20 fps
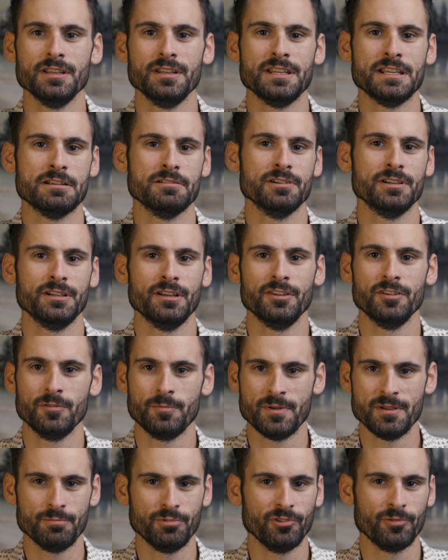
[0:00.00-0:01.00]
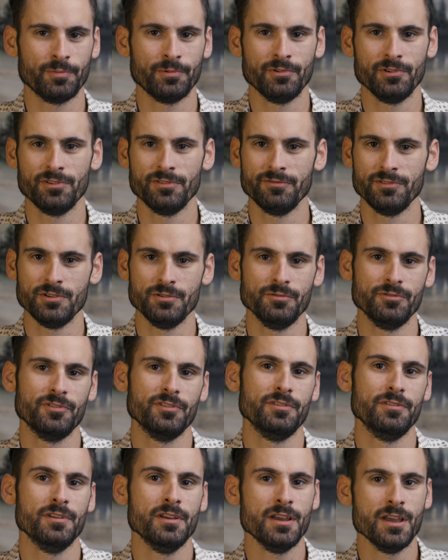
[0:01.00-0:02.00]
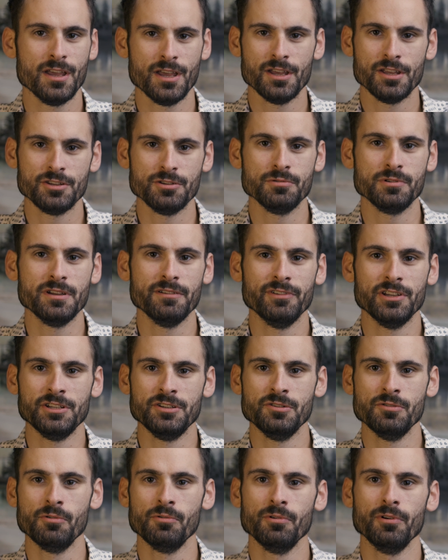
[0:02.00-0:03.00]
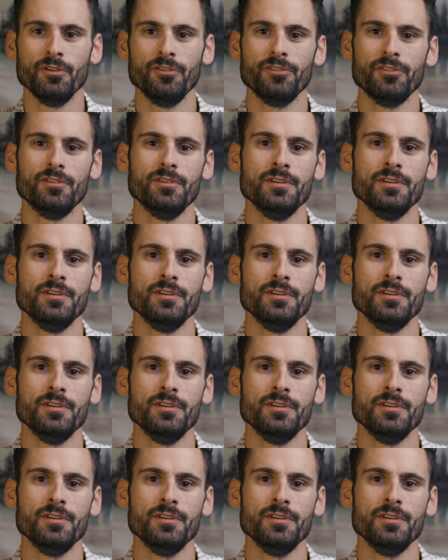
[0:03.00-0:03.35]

and hearing other people's points of views and you giving yours.